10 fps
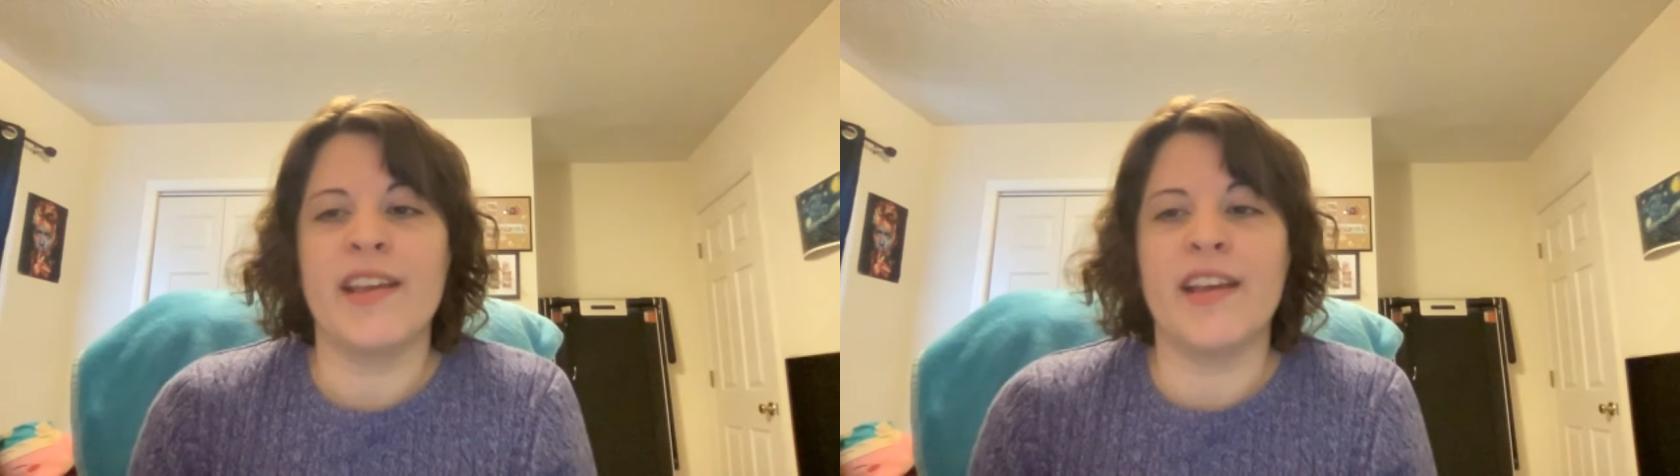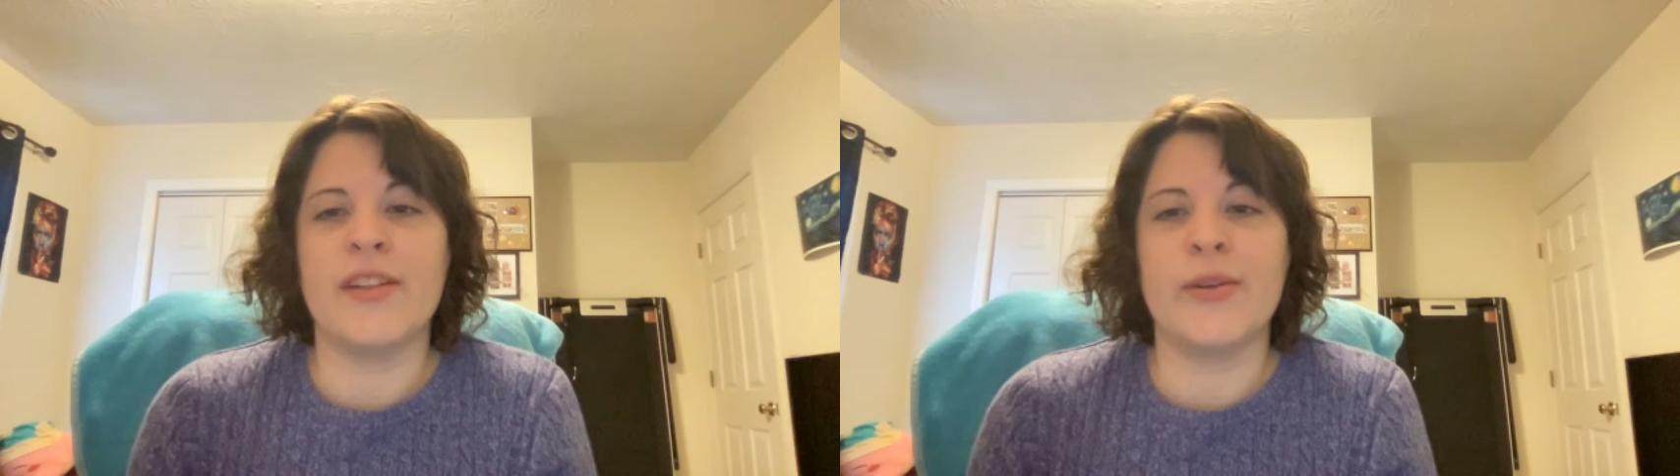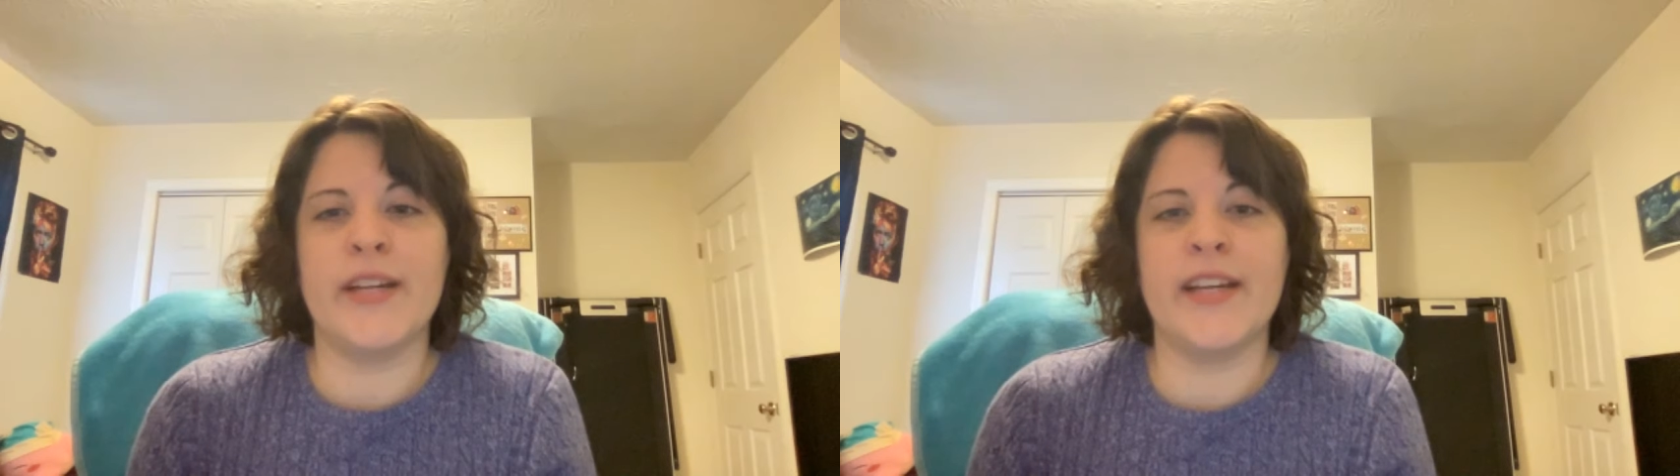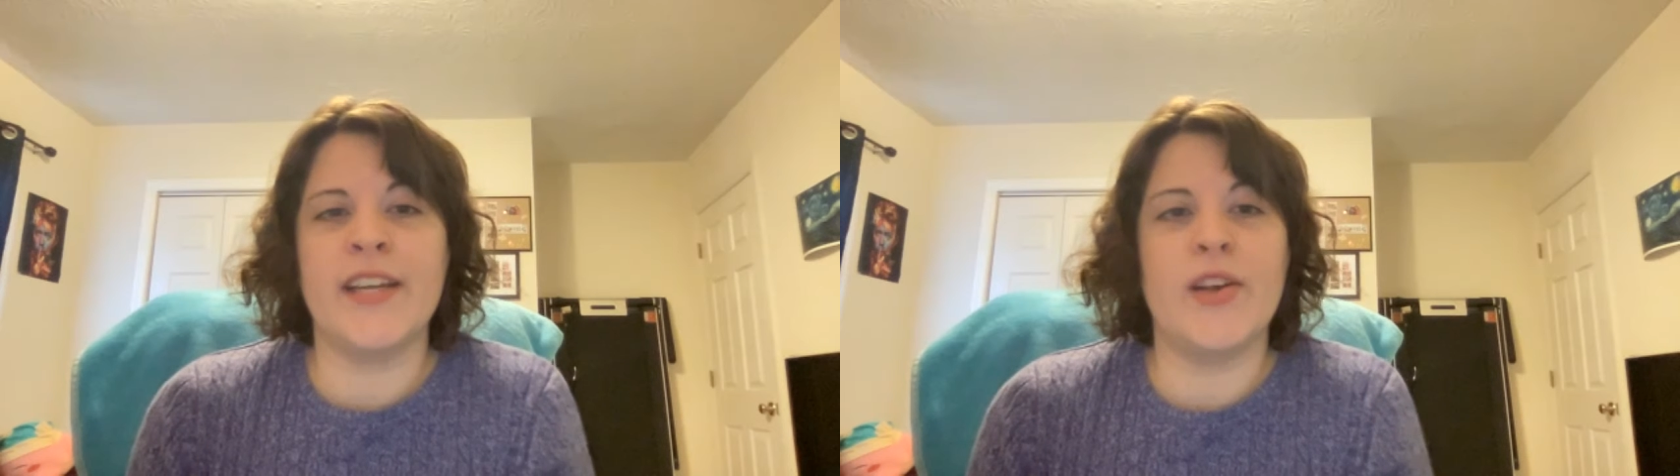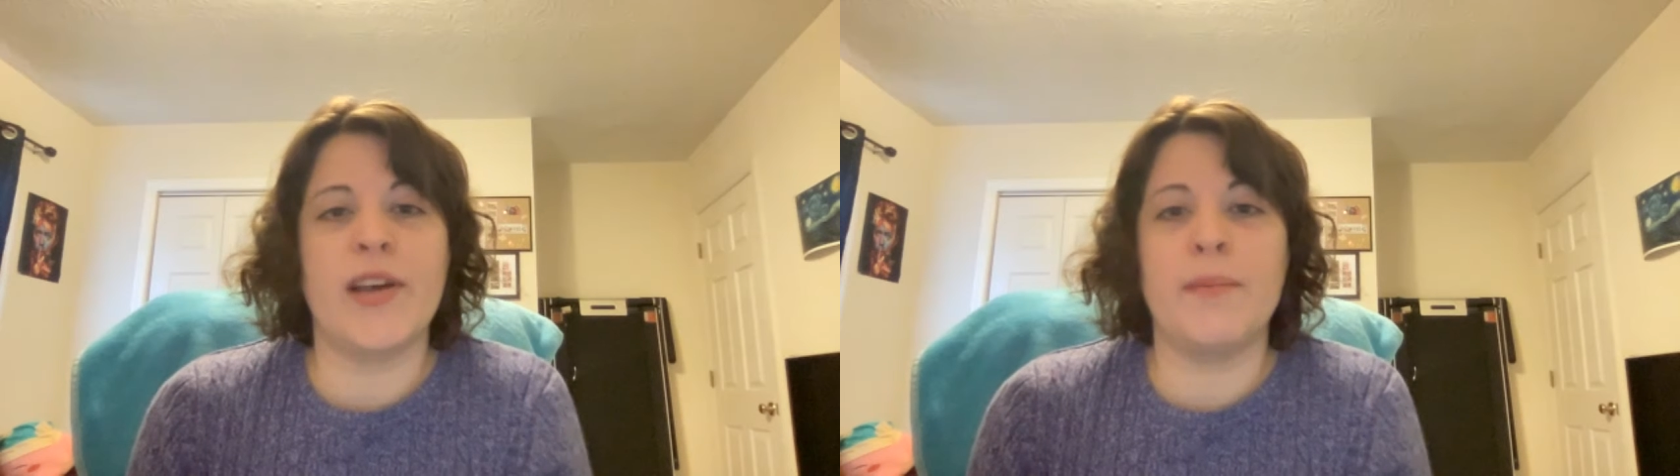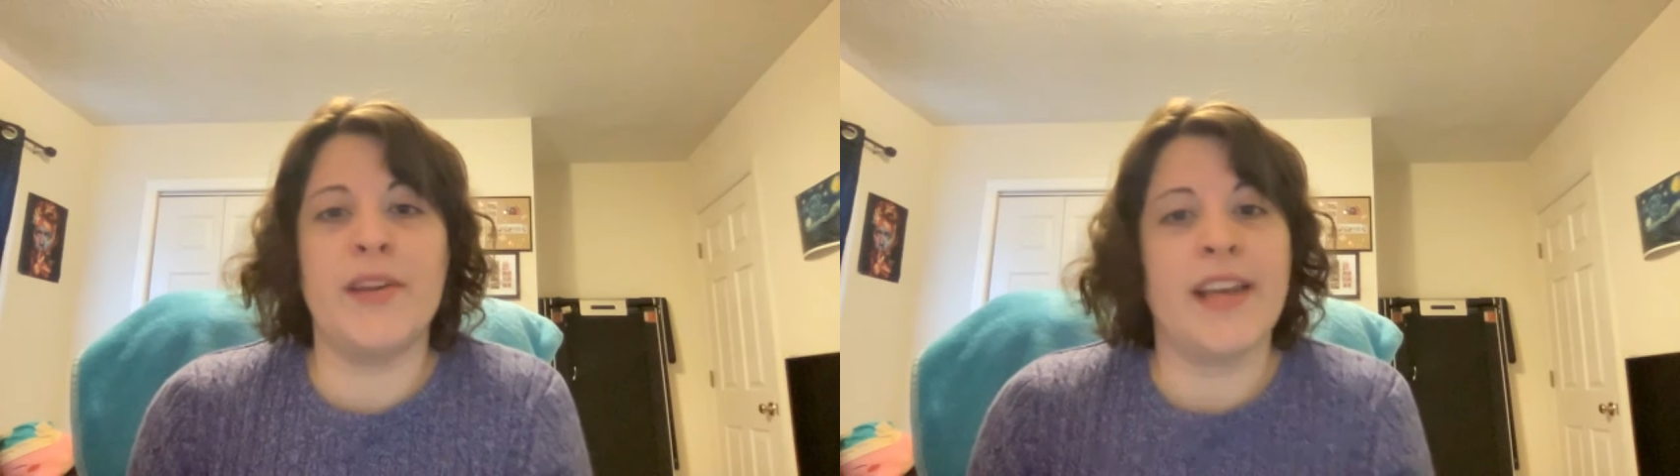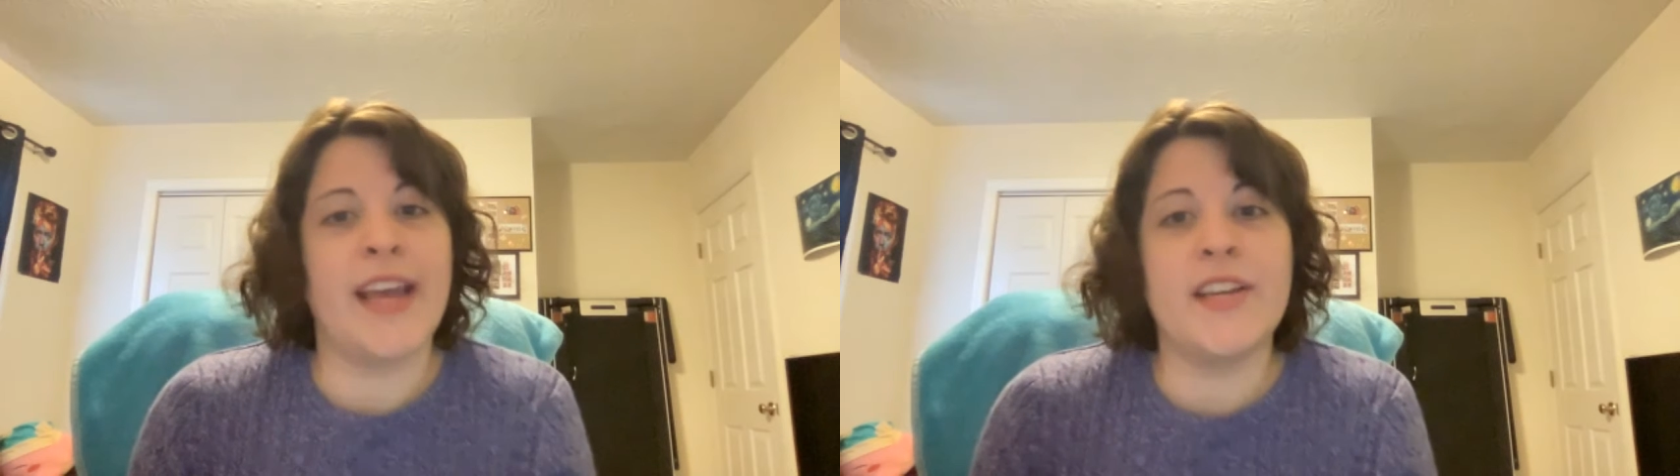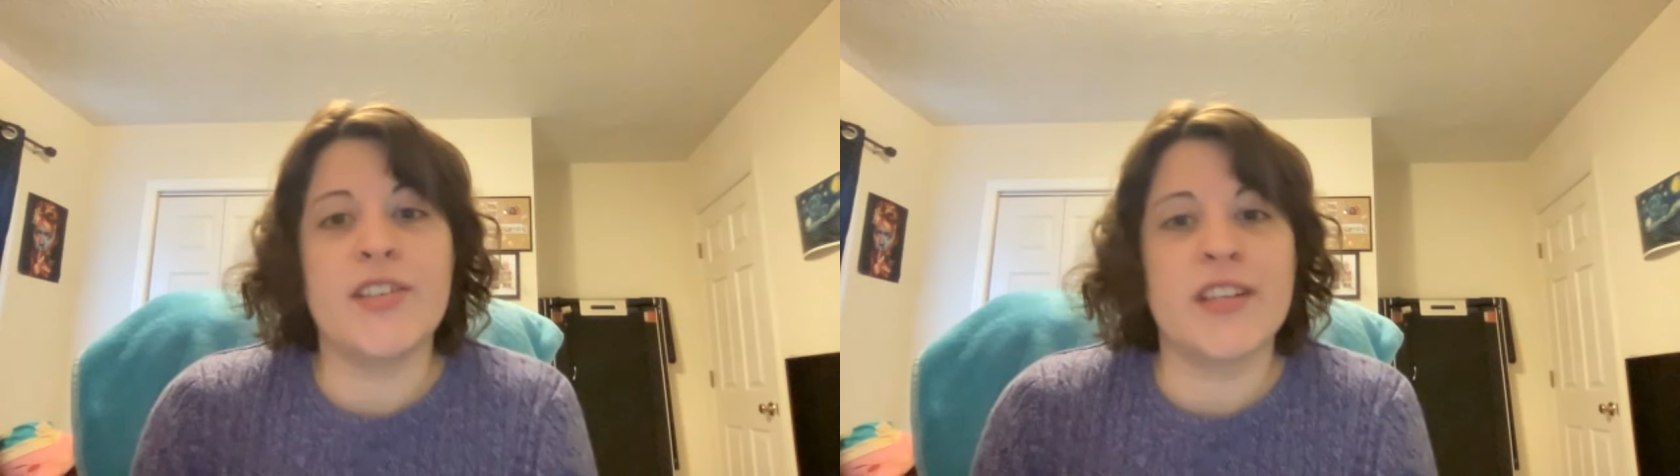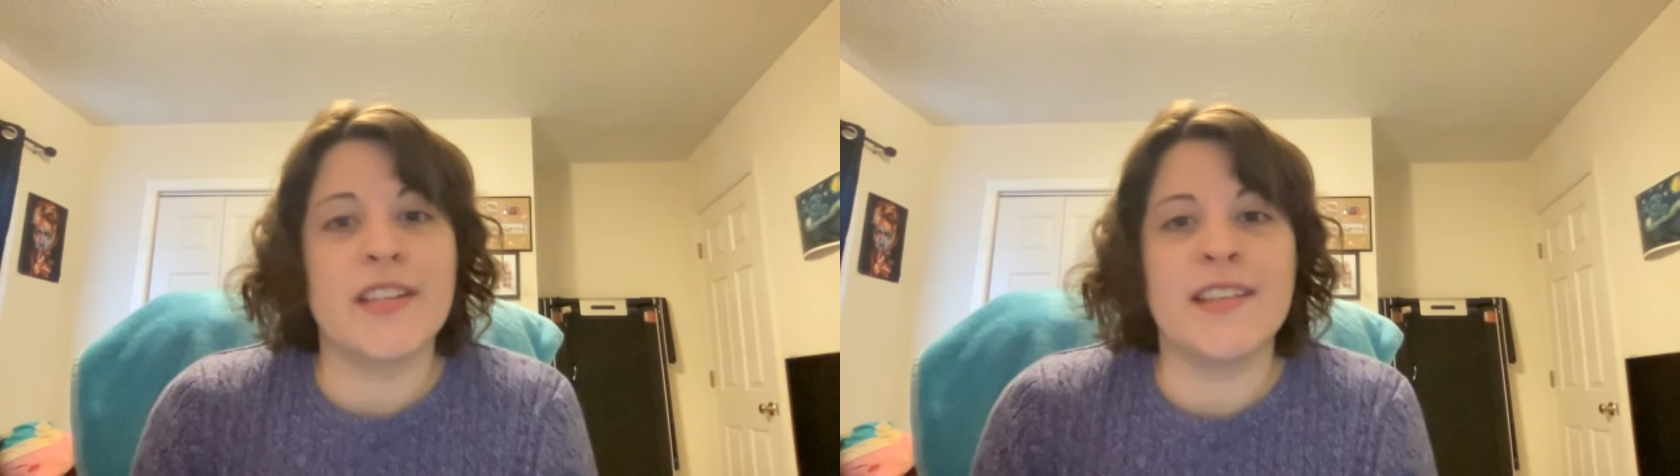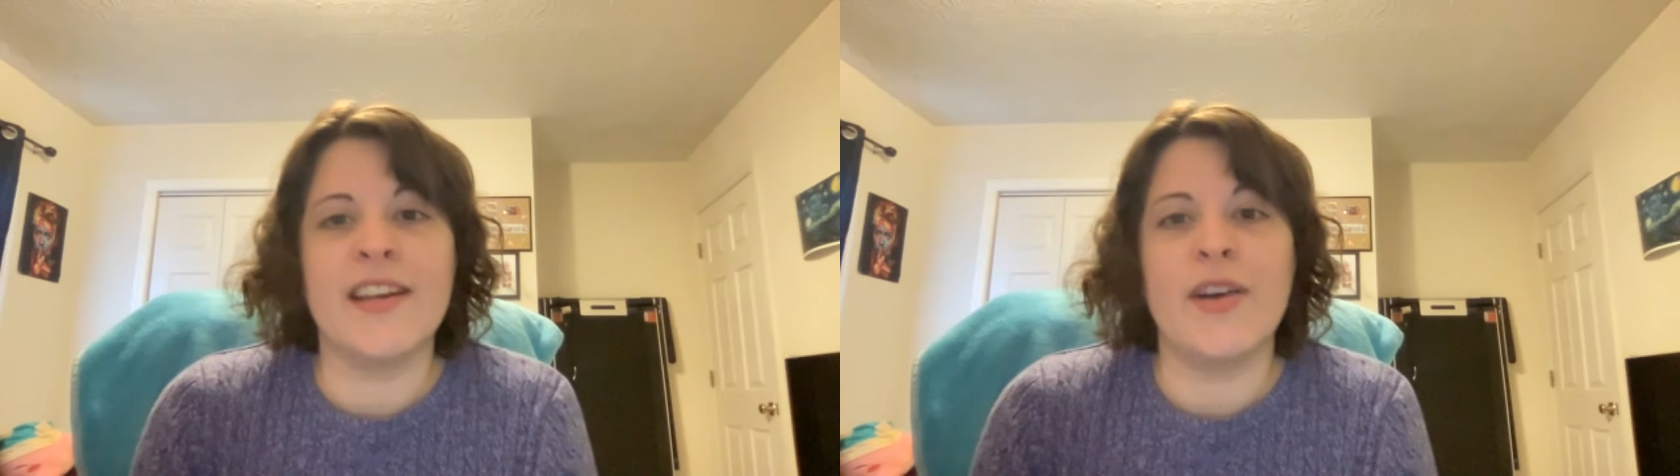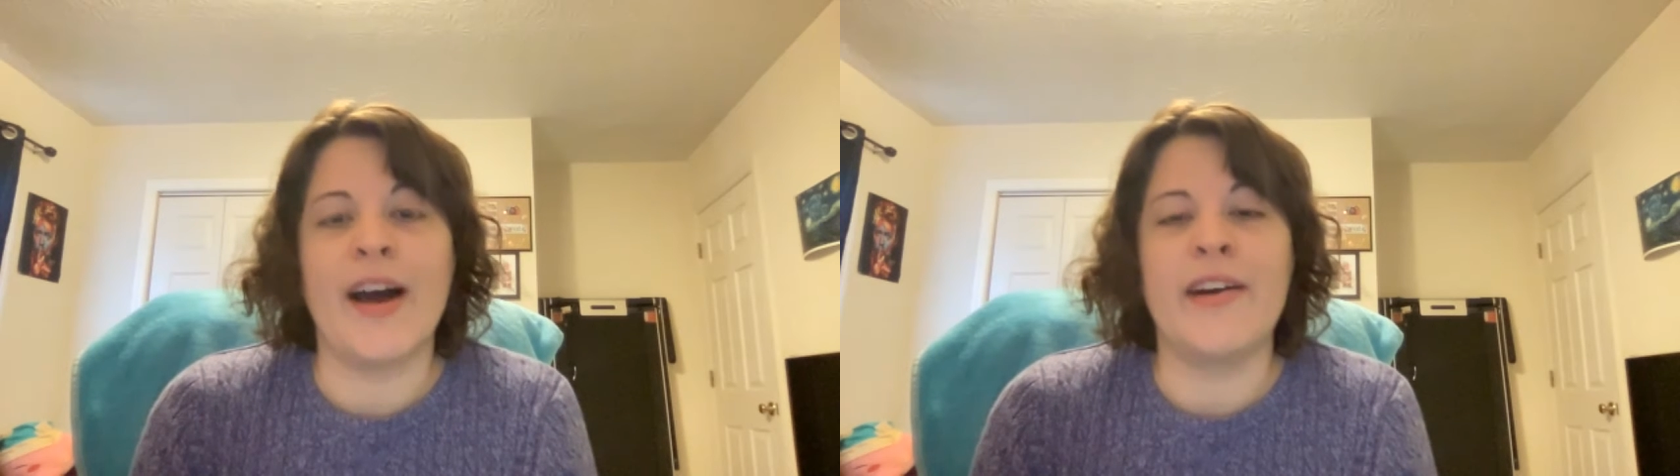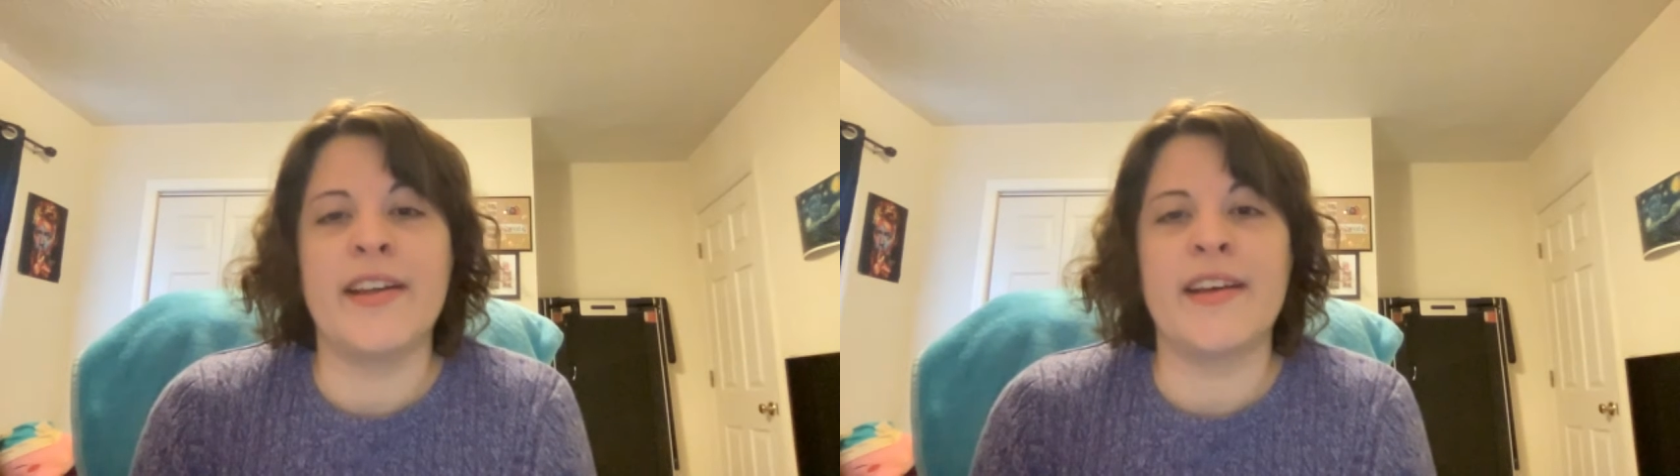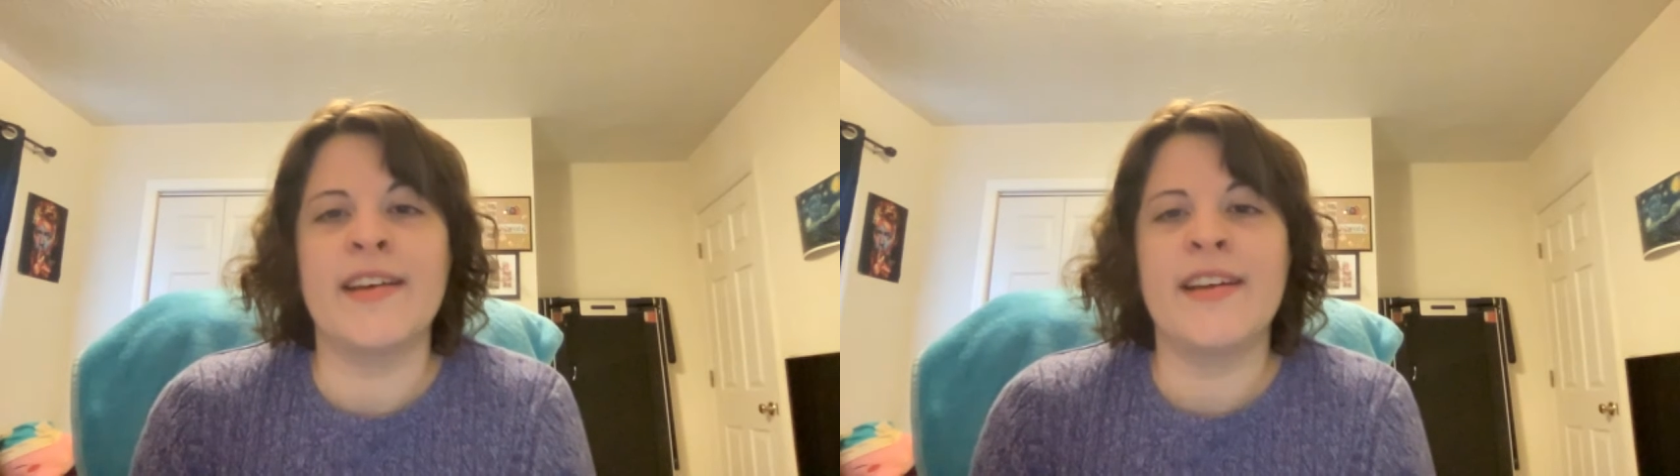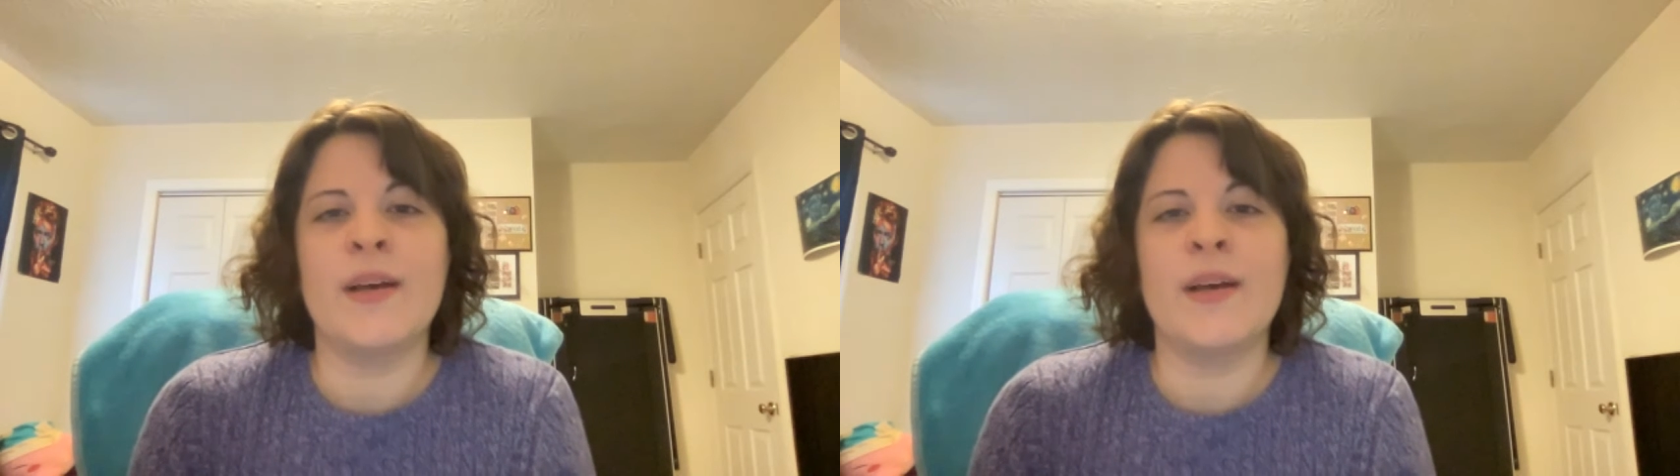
including, you know, communication, you know, how to